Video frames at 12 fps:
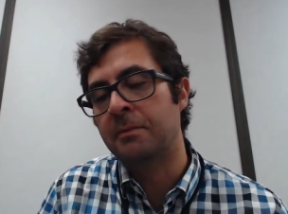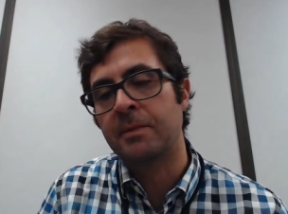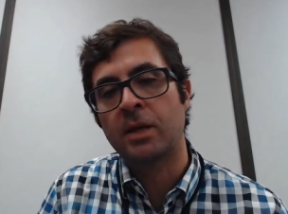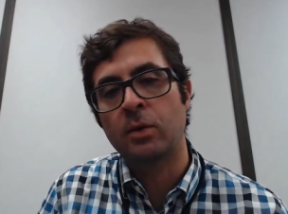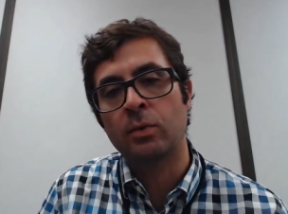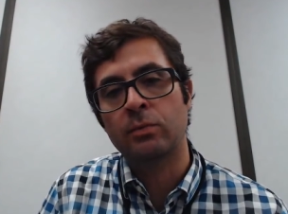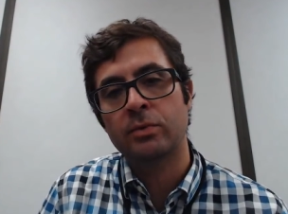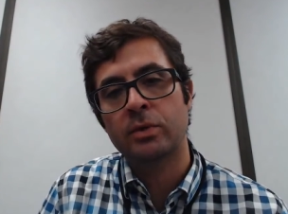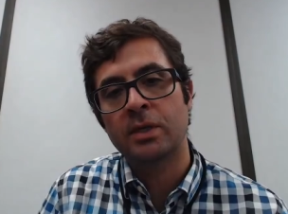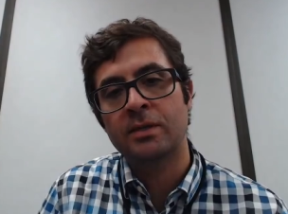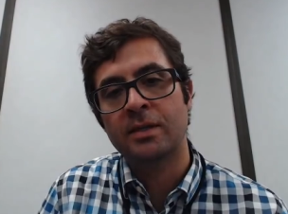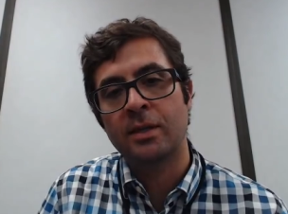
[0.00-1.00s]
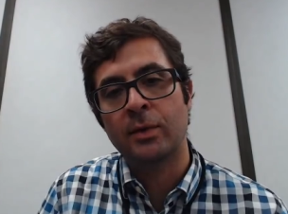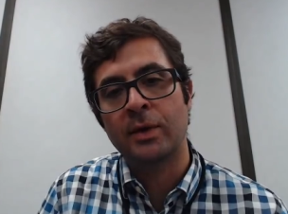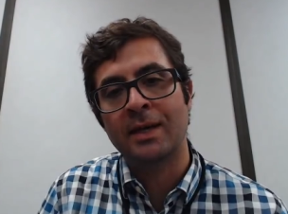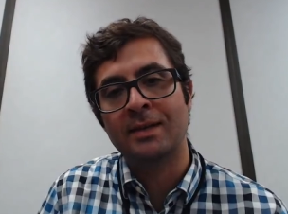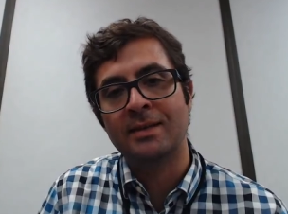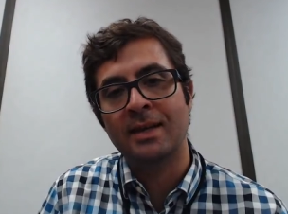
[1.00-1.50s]
you know,
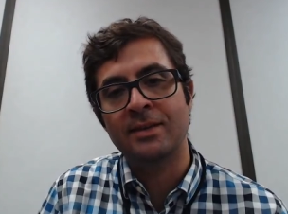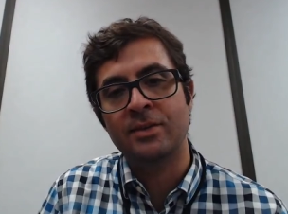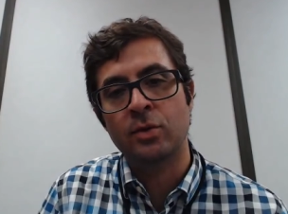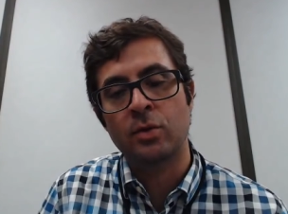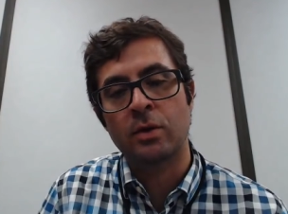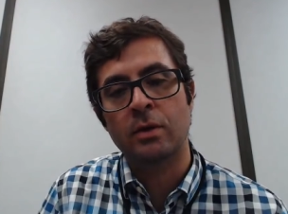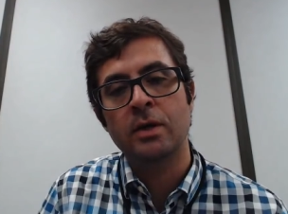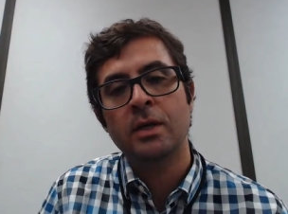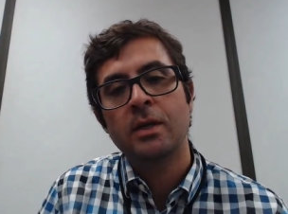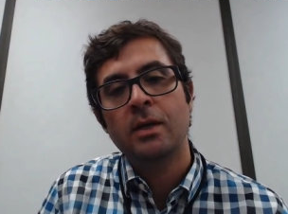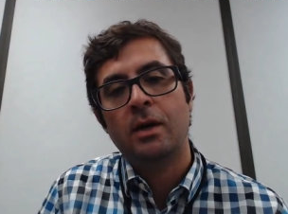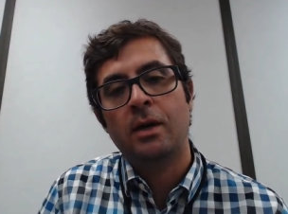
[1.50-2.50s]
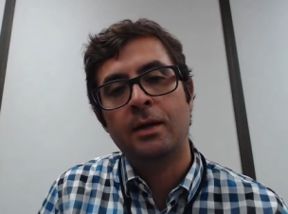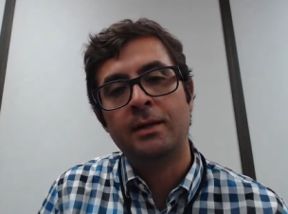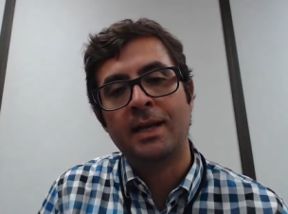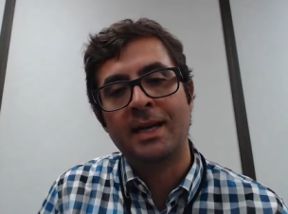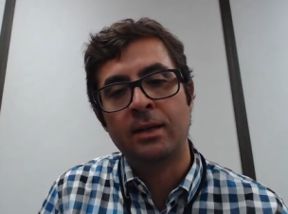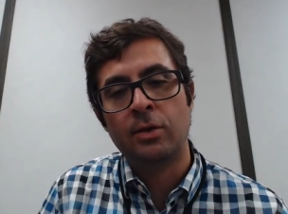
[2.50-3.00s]
considering us as your
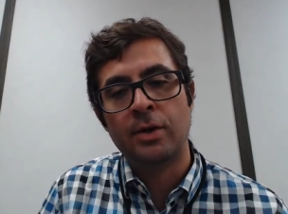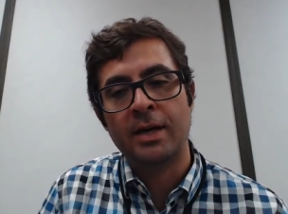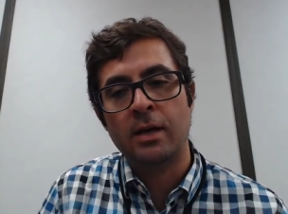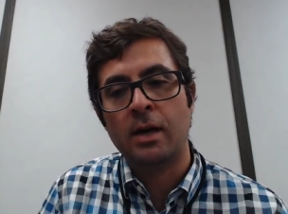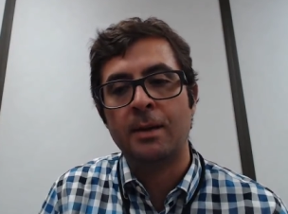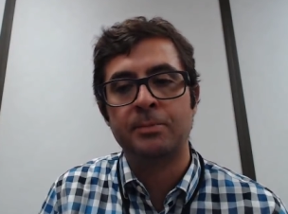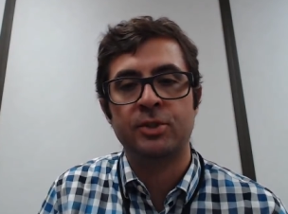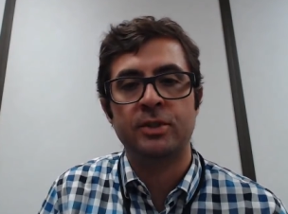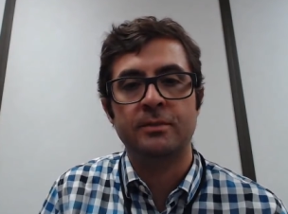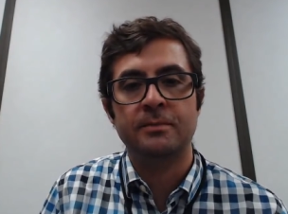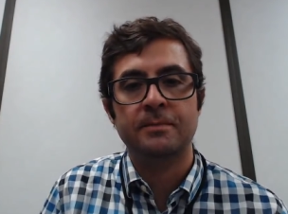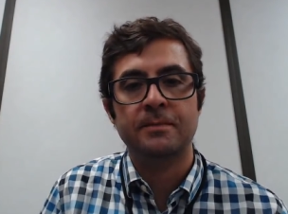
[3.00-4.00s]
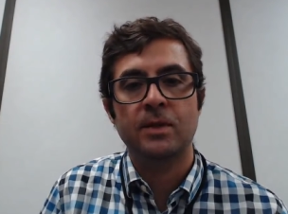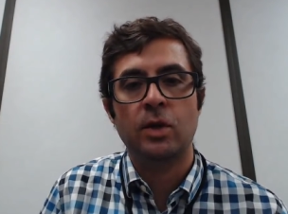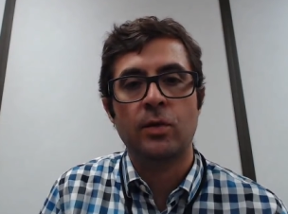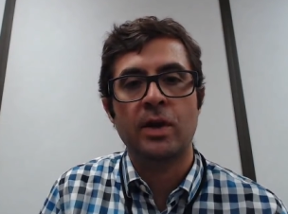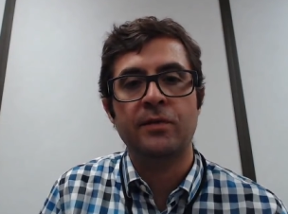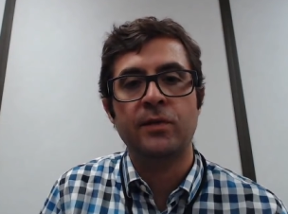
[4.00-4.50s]
online learning option. All
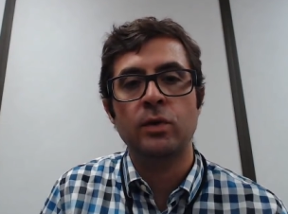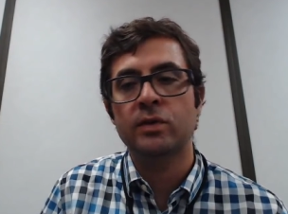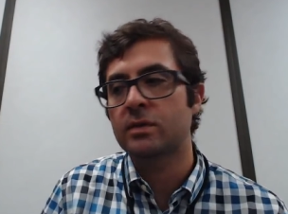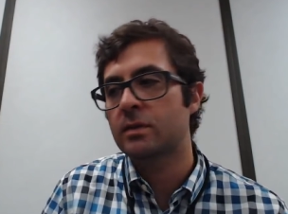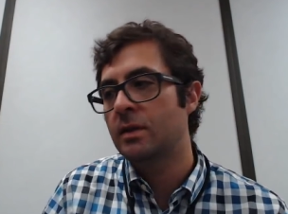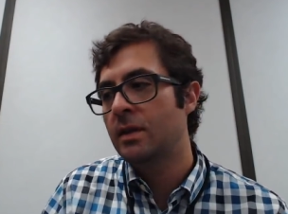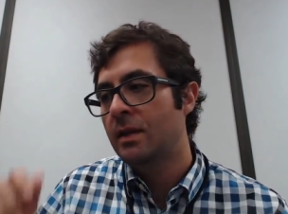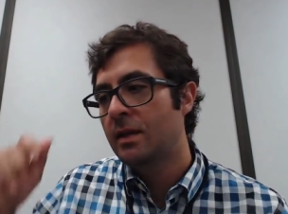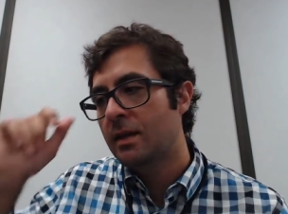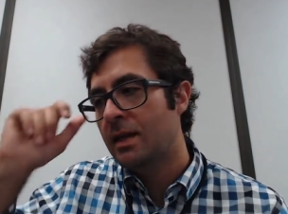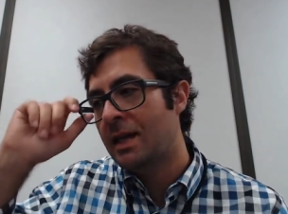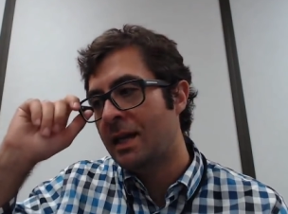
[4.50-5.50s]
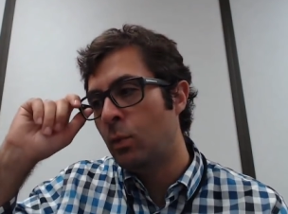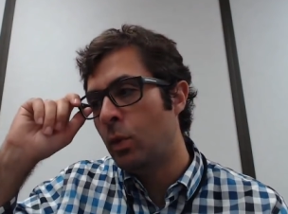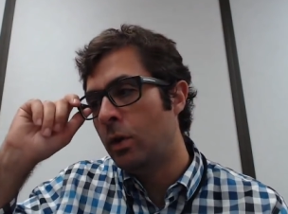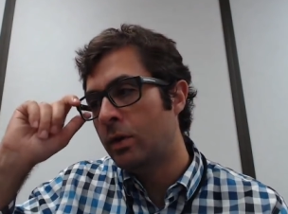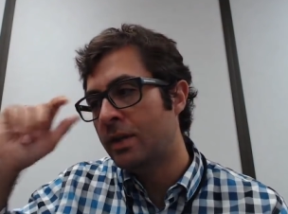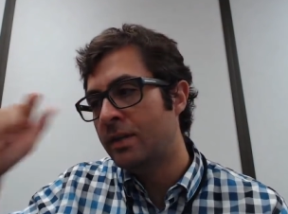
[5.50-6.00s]
right, folks, I
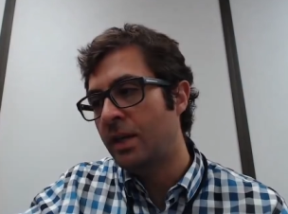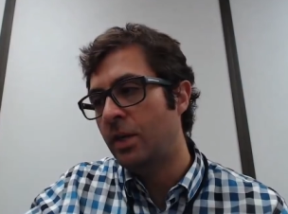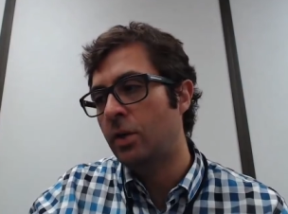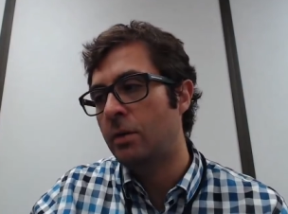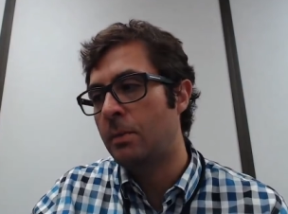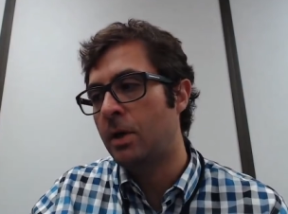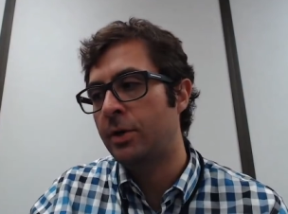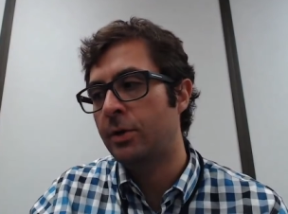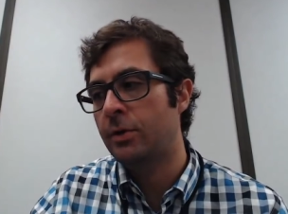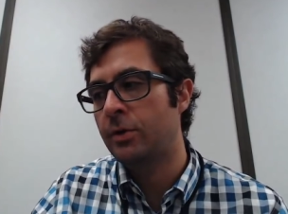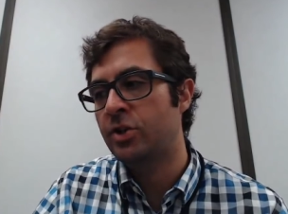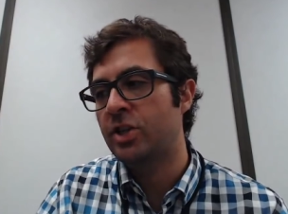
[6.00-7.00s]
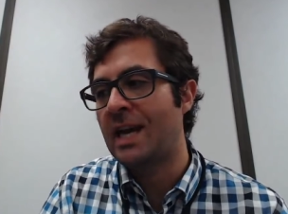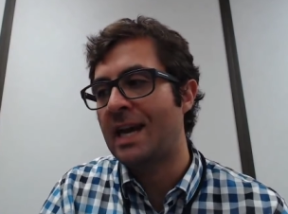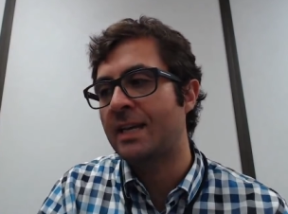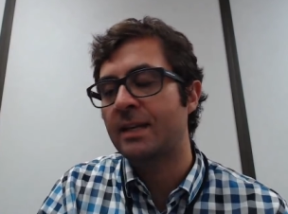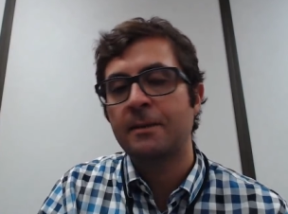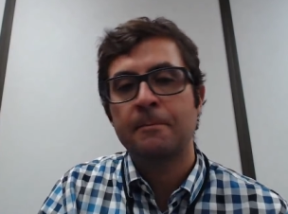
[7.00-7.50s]
will continue to monitor the
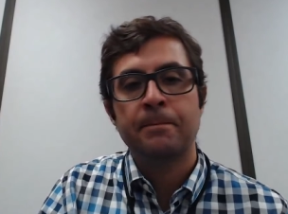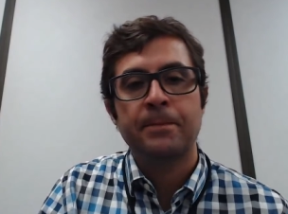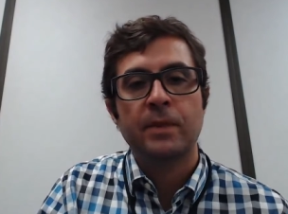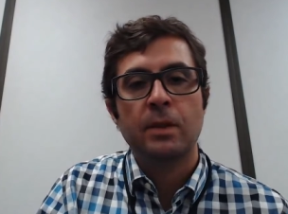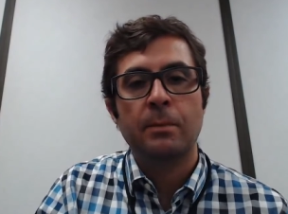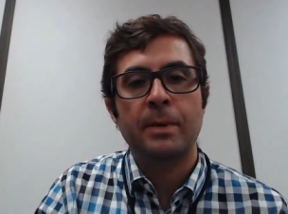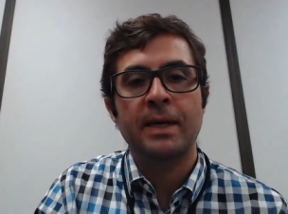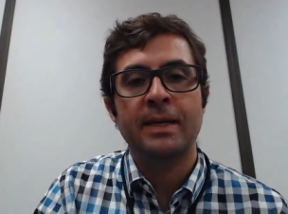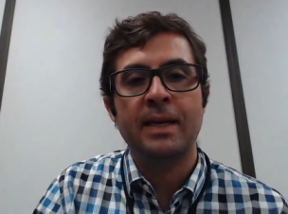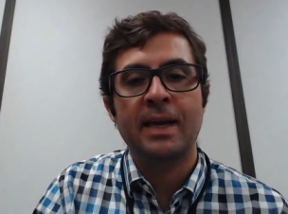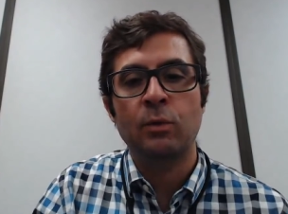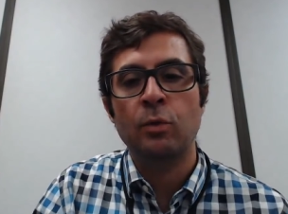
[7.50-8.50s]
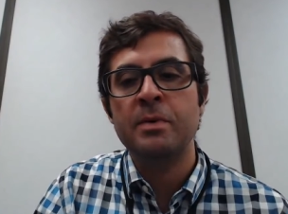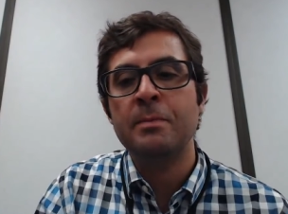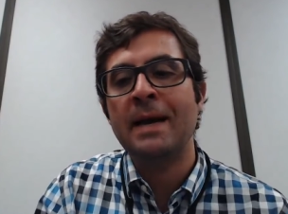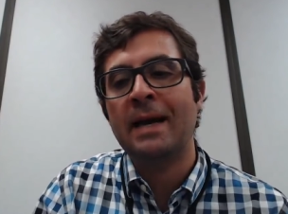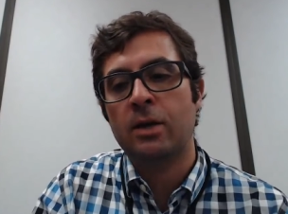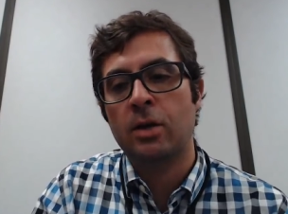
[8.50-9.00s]
chat, but I will be
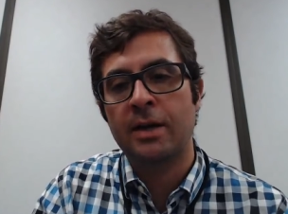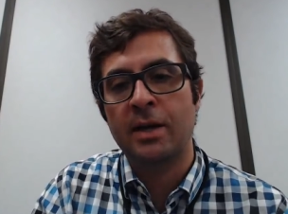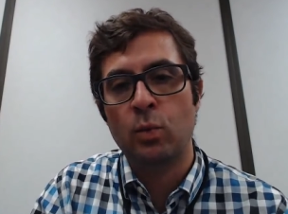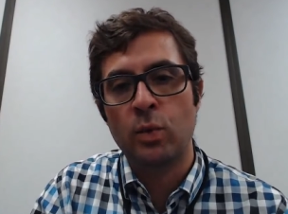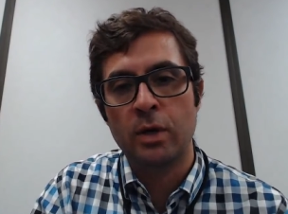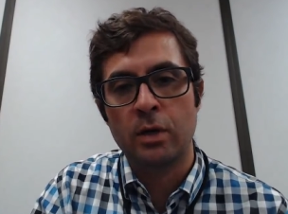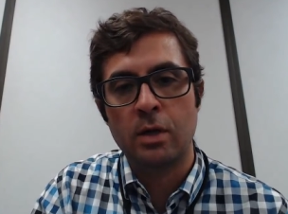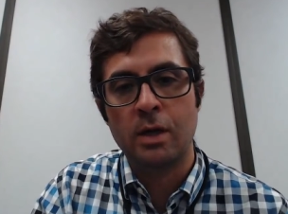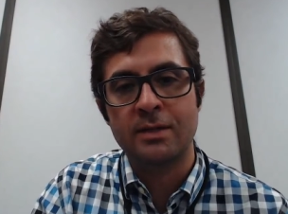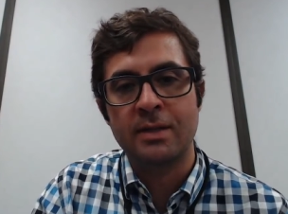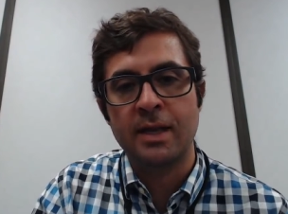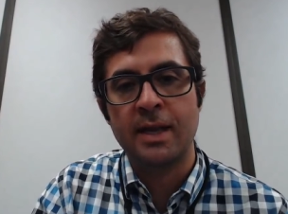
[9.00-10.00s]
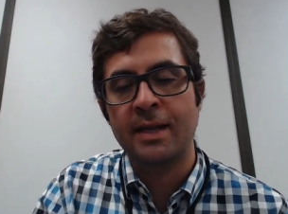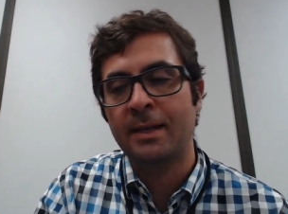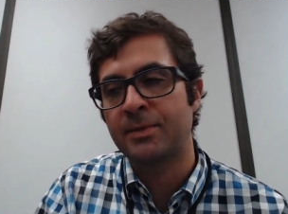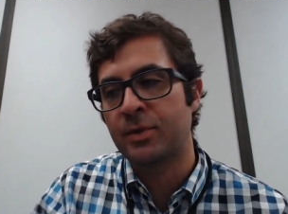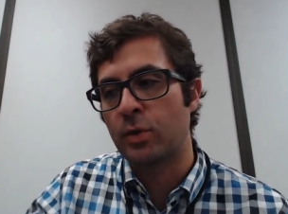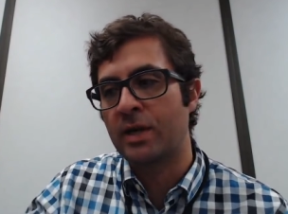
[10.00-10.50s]
back on at 1 o'clock today. And I'm
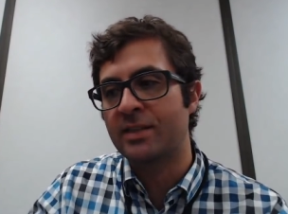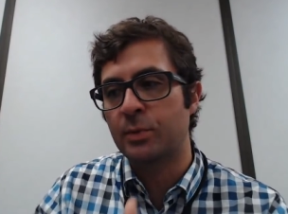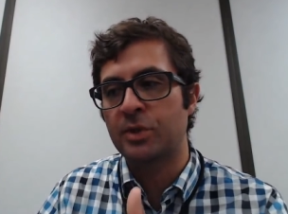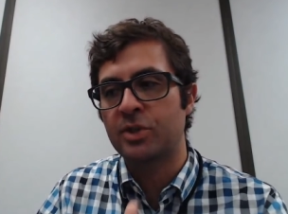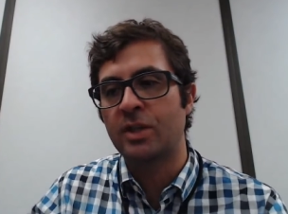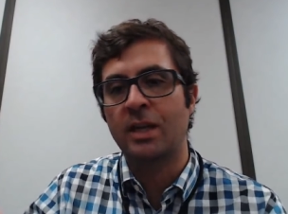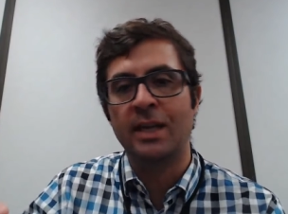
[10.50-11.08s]
sorry I switched the